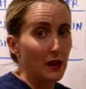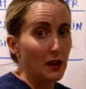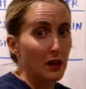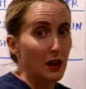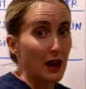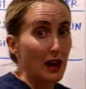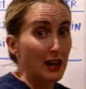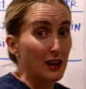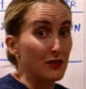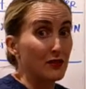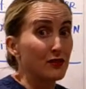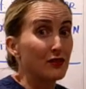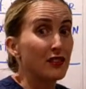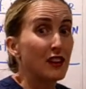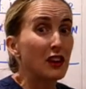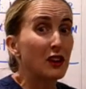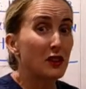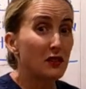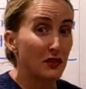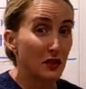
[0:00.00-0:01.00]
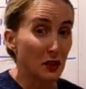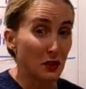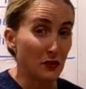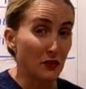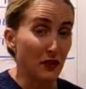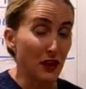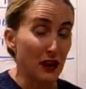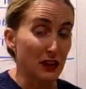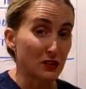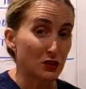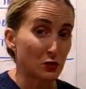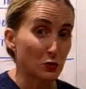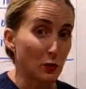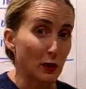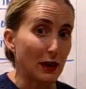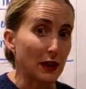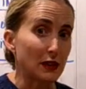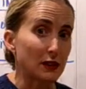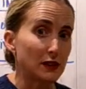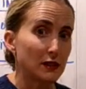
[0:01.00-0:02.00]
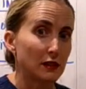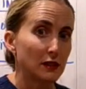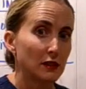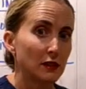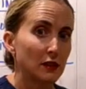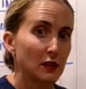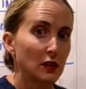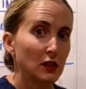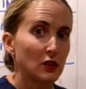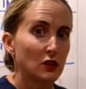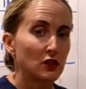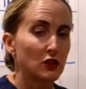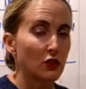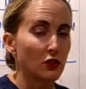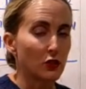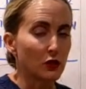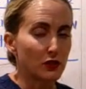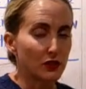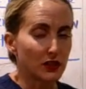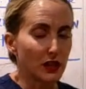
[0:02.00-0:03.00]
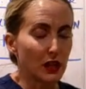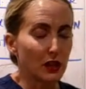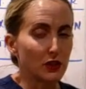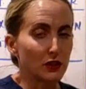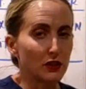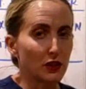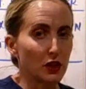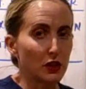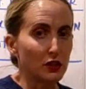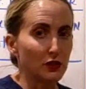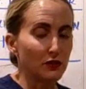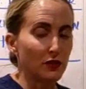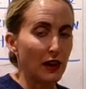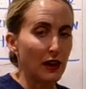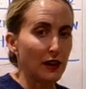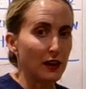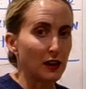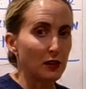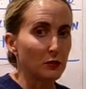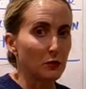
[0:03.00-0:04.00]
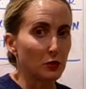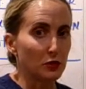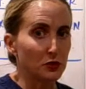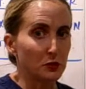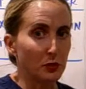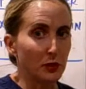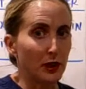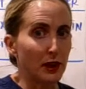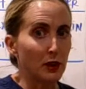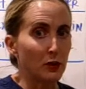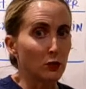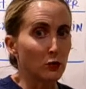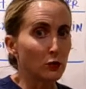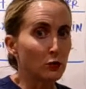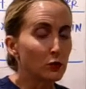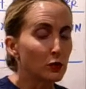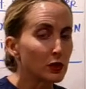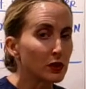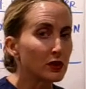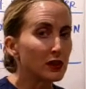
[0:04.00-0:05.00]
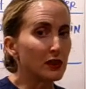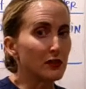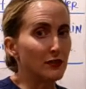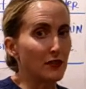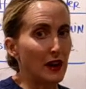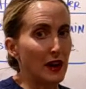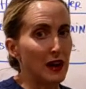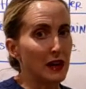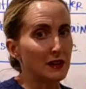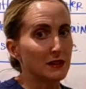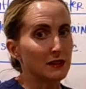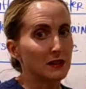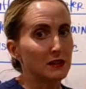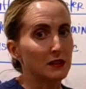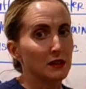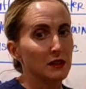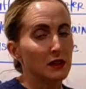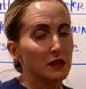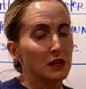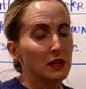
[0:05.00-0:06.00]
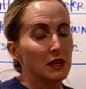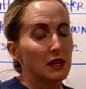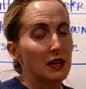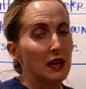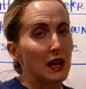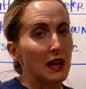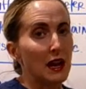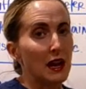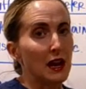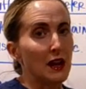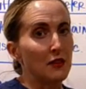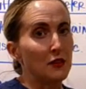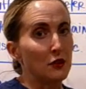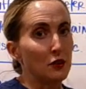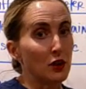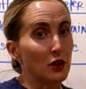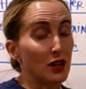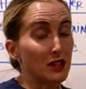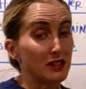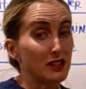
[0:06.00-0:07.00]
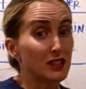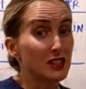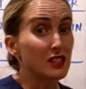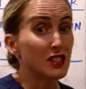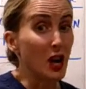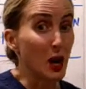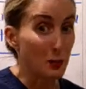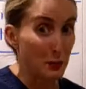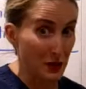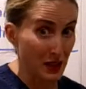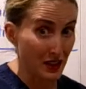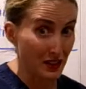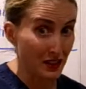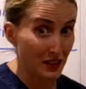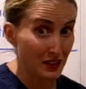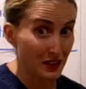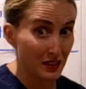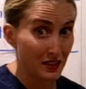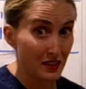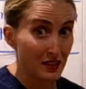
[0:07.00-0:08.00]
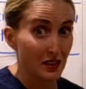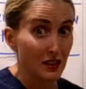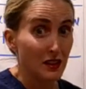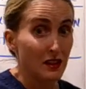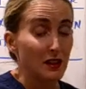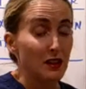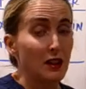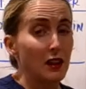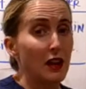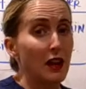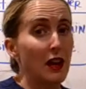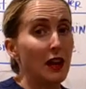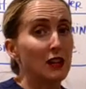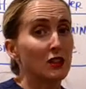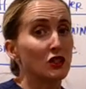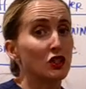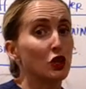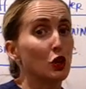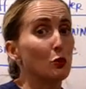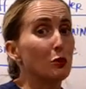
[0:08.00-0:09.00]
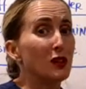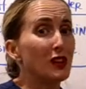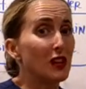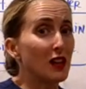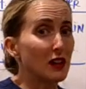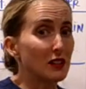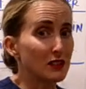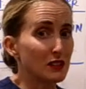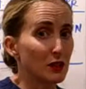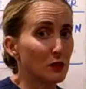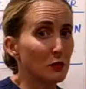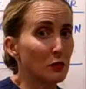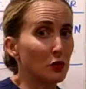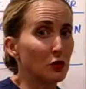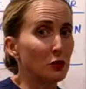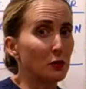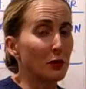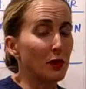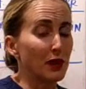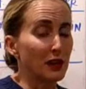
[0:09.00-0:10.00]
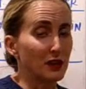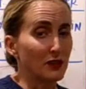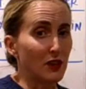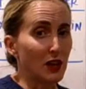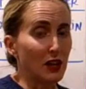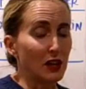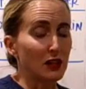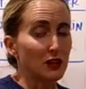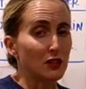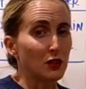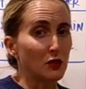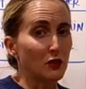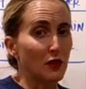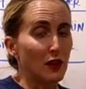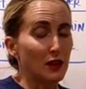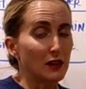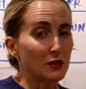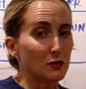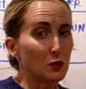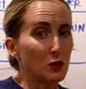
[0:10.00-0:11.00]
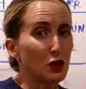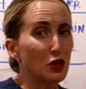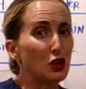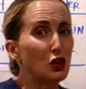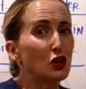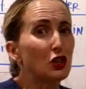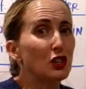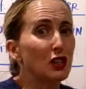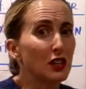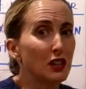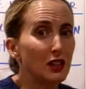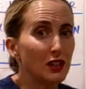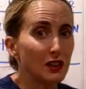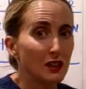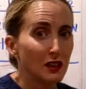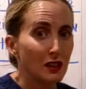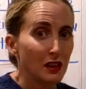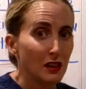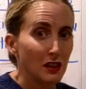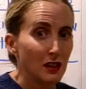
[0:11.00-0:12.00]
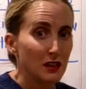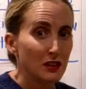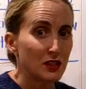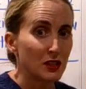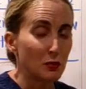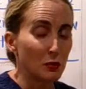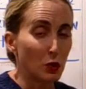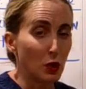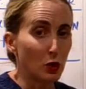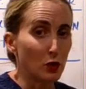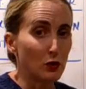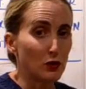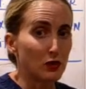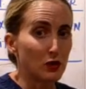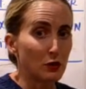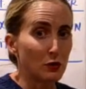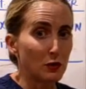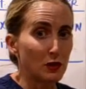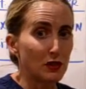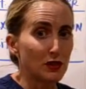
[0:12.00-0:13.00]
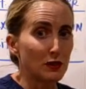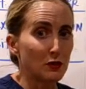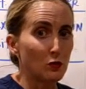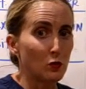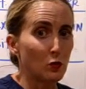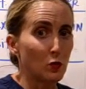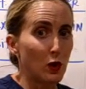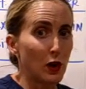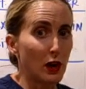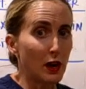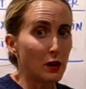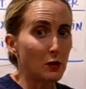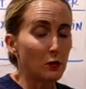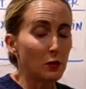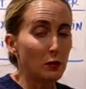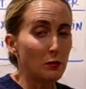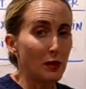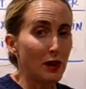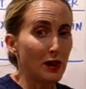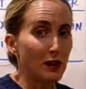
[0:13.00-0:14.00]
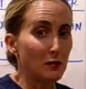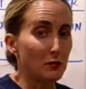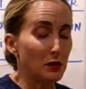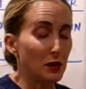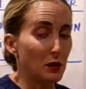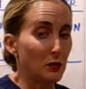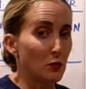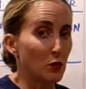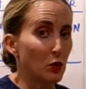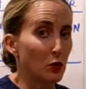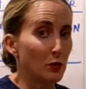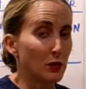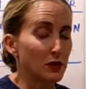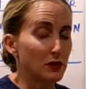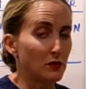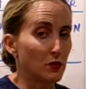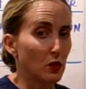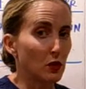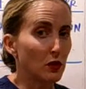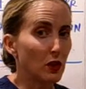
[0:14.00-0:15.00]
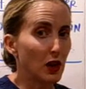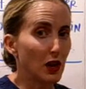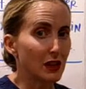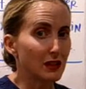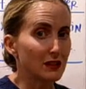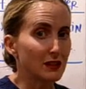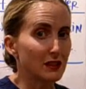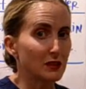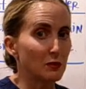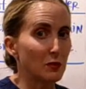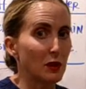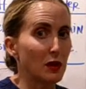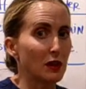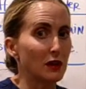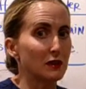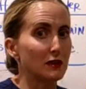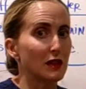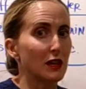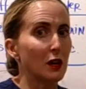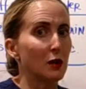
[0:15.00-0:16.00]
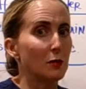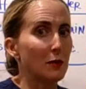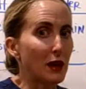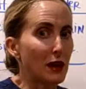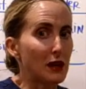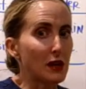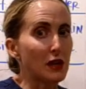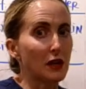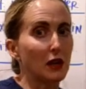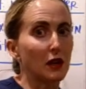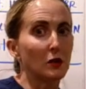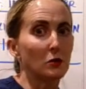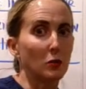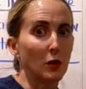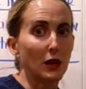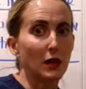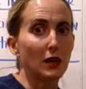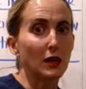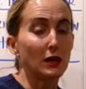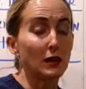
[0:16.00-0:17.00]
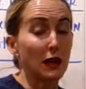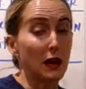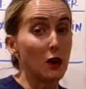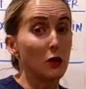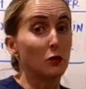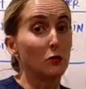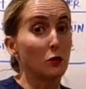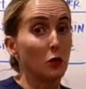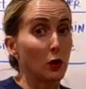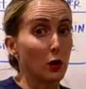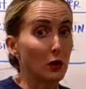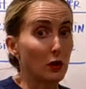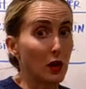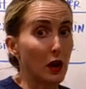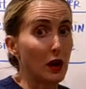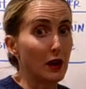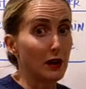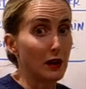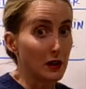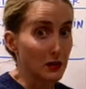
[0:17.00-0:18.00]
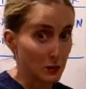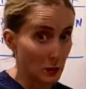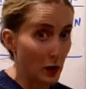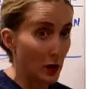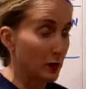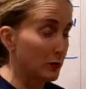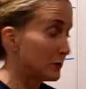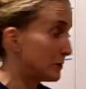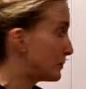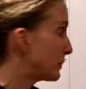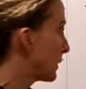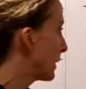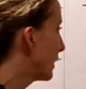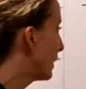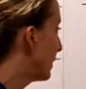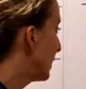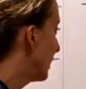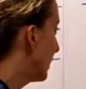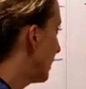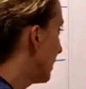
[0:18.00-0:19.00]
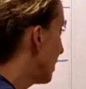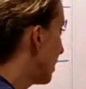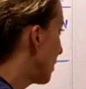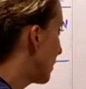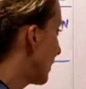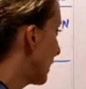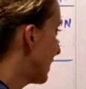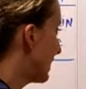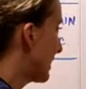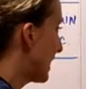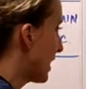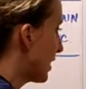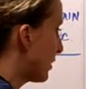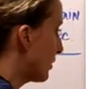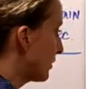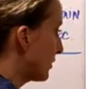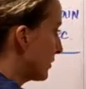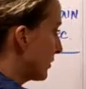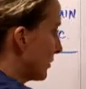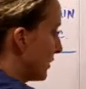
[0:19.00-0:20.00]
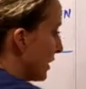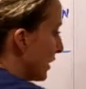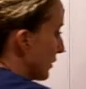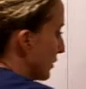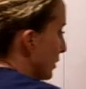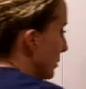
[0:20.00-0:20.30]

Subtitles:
at a very, very fast rate. So those cells are dividing, multiplying really fast, and they're not stopping. And so because they're multiplying, dividing so fast, we could suppose the reason why we might be at more risk for clots is because they are making and breaking down more clot as well. Okay, now the other